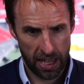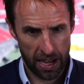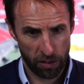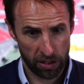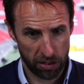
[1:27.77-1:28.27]

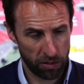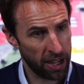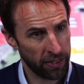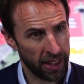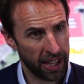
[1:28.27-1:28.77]
areas
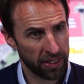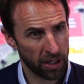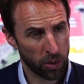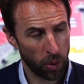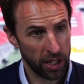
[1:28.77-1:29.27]
around that
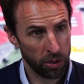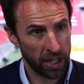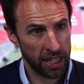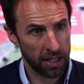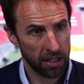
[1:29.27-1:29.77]
are quite
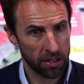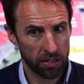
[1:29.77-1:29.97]
unique.